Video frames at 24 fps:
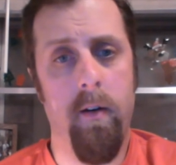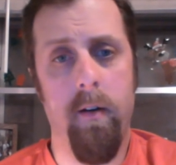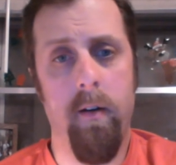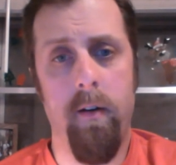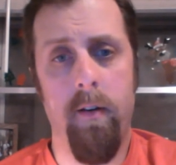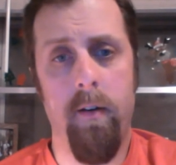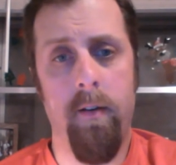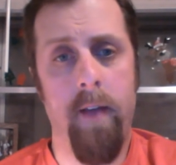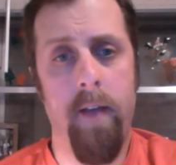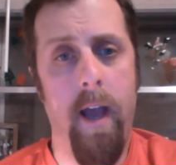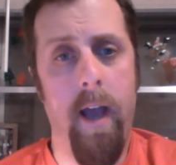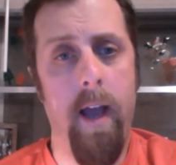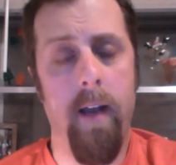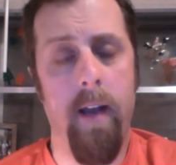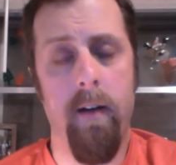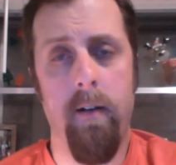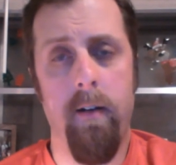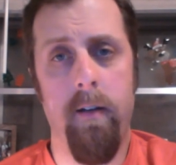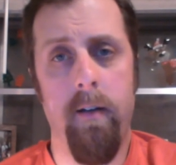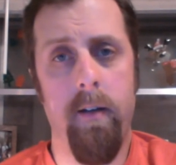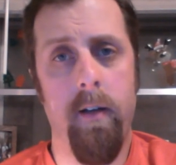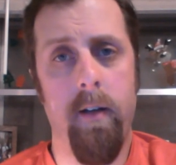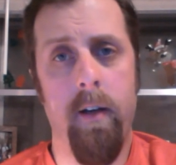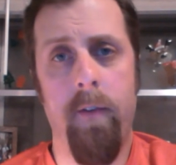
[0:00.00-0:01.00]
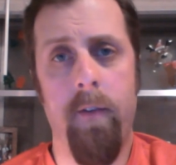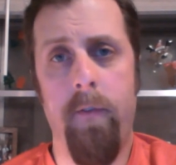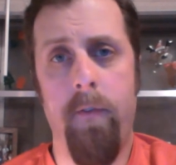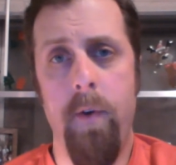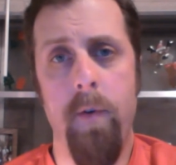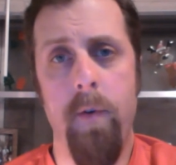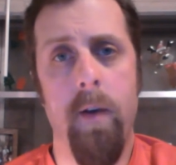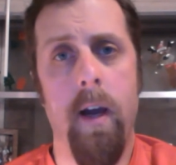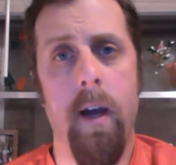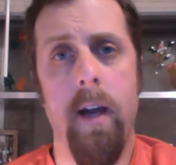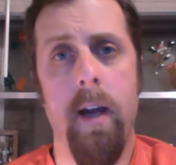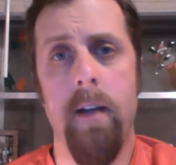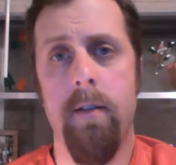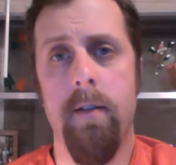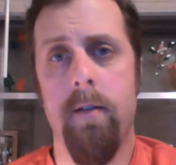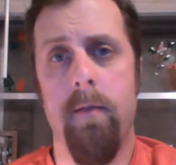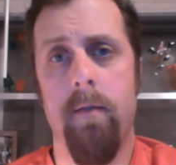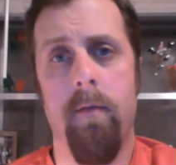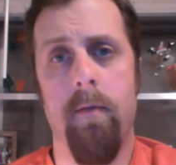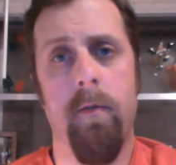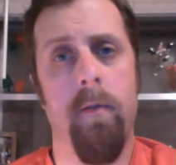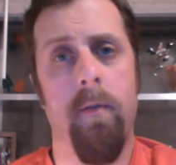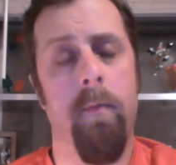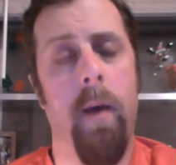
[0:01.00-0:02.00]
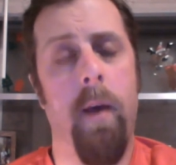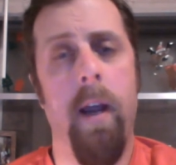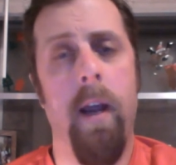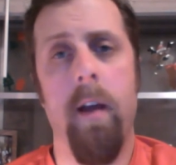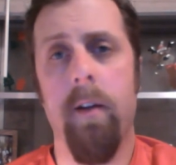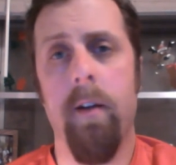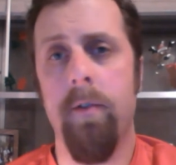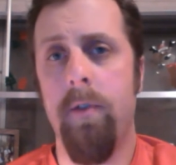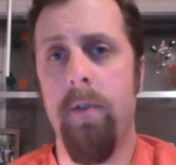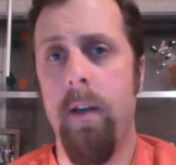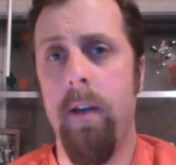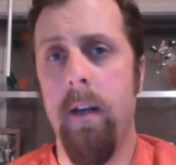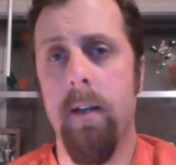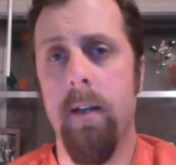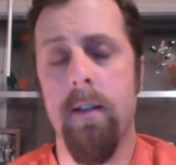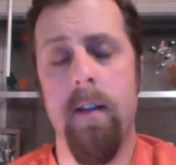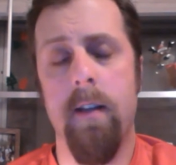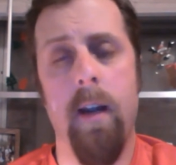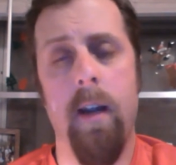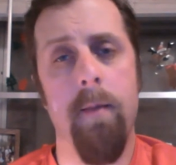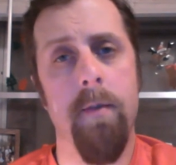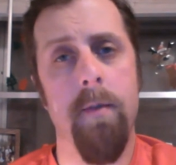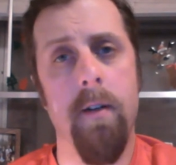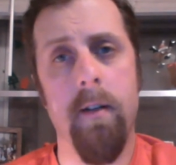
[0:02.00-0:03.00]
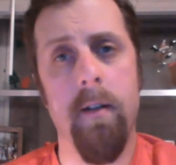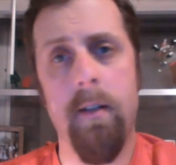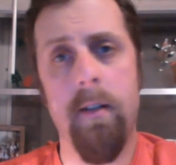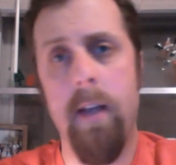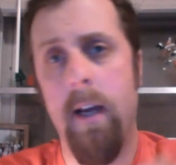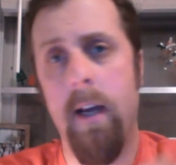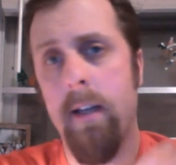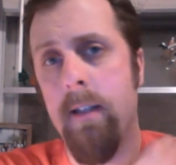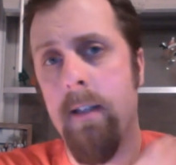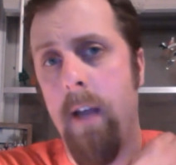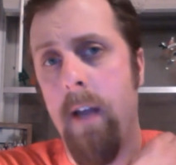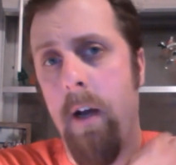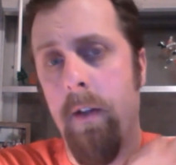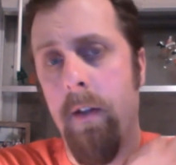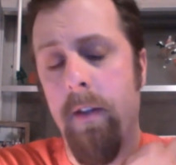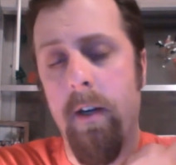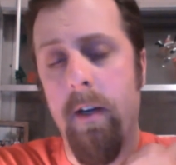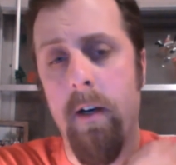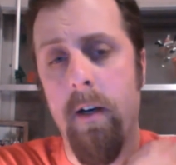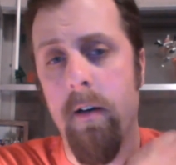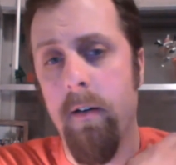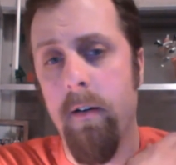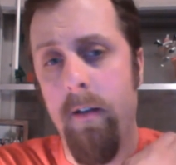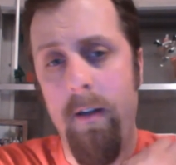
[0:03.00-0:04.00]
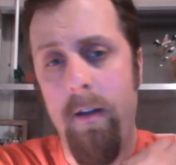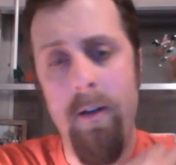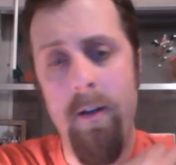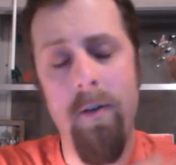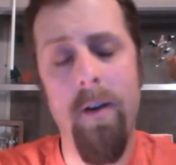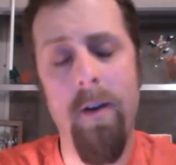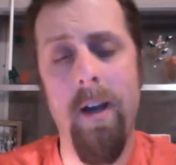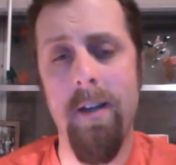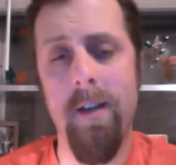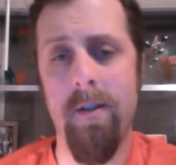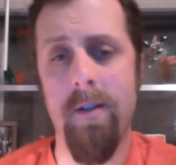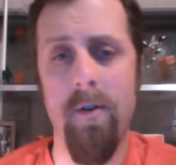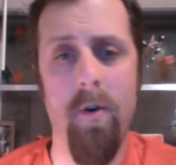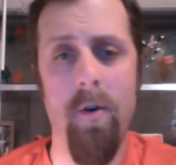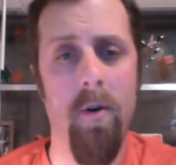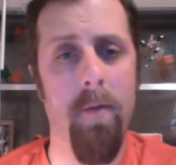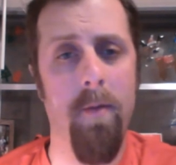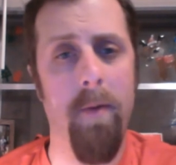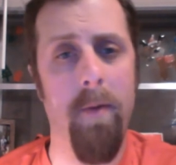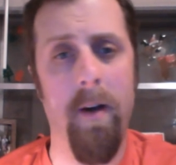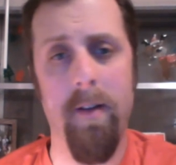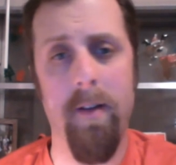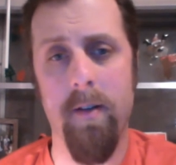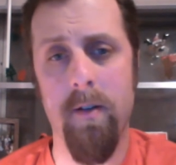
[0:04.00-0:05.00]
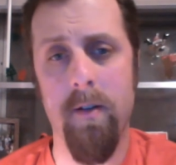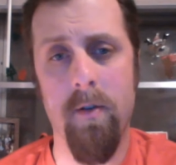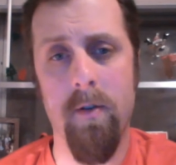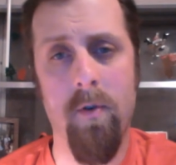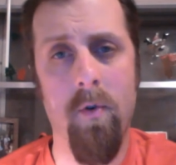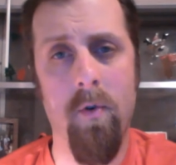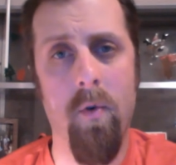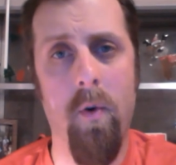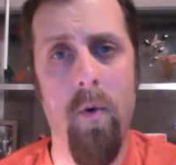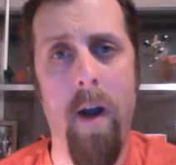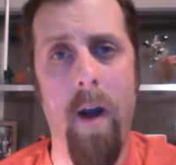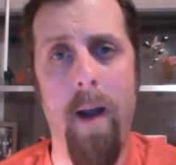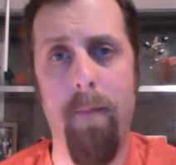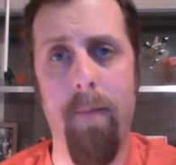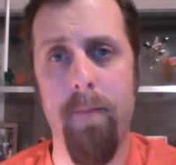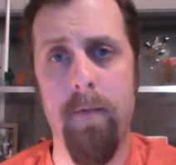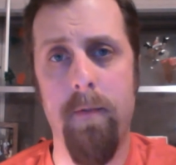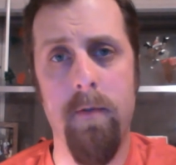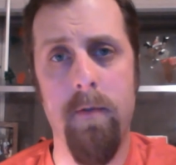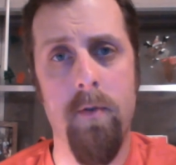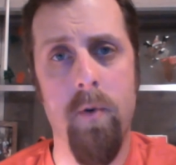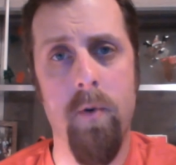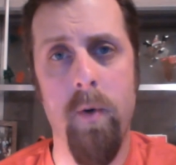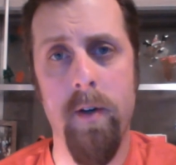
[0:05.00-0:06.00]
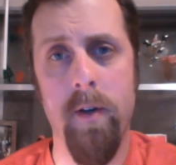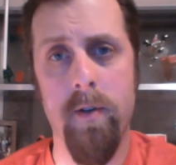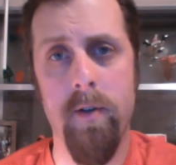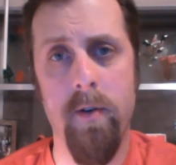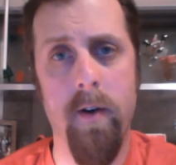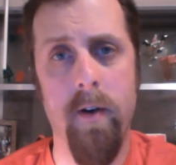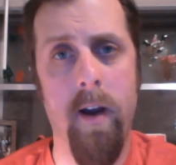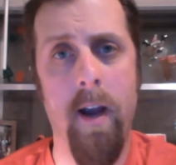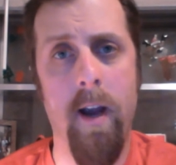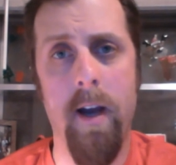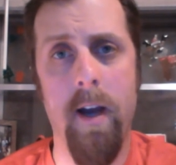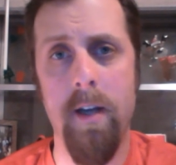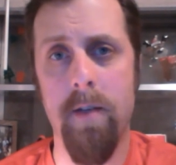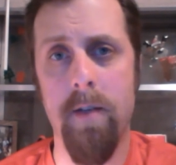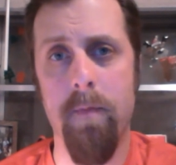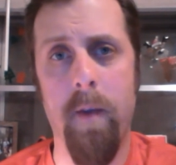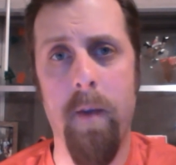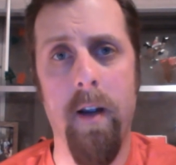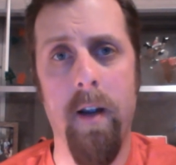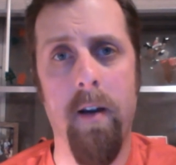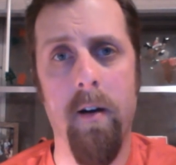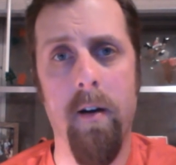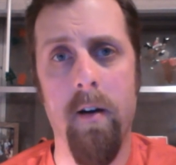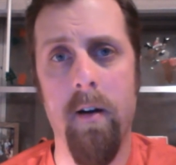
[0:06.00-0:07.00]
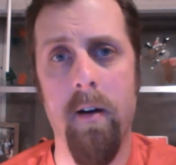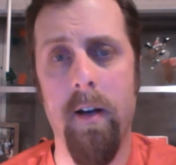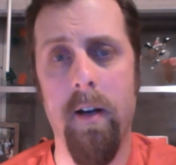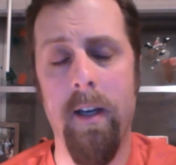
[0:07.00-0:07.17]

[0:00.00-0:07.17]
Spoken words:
That, if you guys, my LG and Samsung techs out there, you guys know about this crap twist tray ice maker.